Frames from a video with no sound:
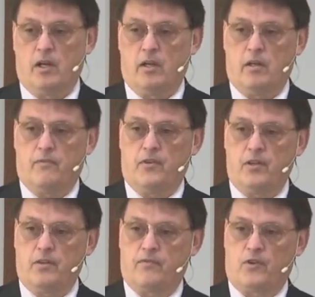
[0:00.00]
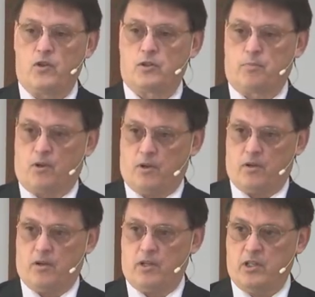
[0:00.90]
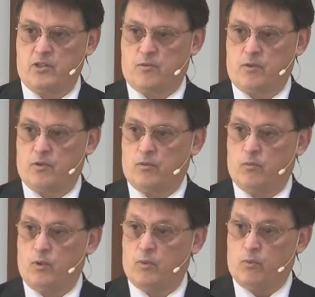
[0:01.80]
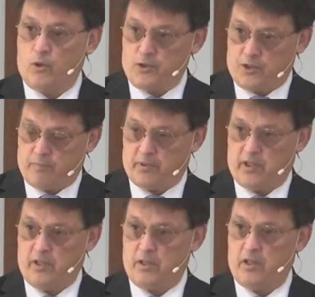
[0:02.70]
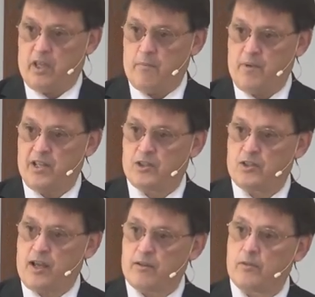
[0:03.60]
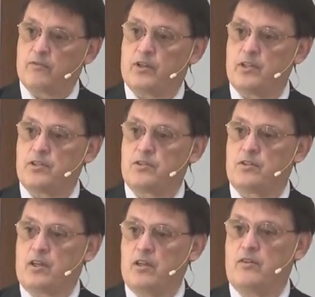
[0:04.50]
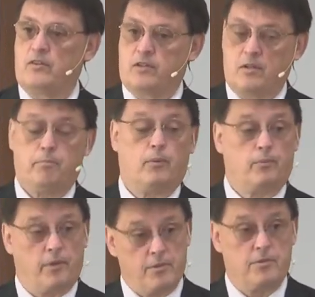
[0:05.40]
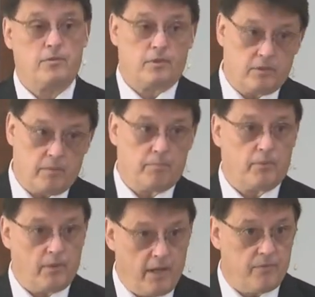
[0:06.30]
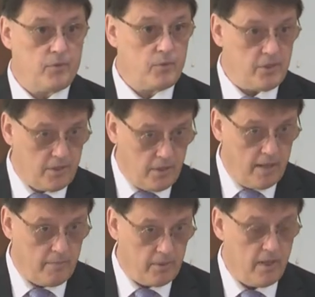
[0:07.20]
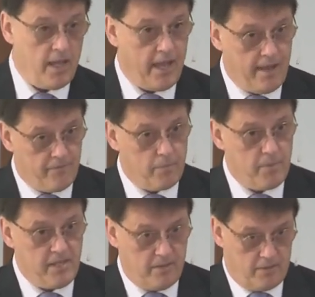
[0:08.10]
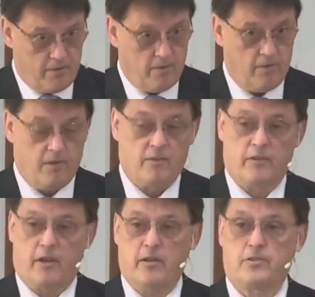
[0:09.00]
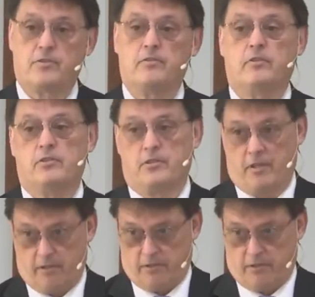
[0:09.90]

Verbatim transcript: If in the first part, Israel will worship again and make sacrifices in the temple, doesn't the temple have to establish, have to be there? The answer is yes.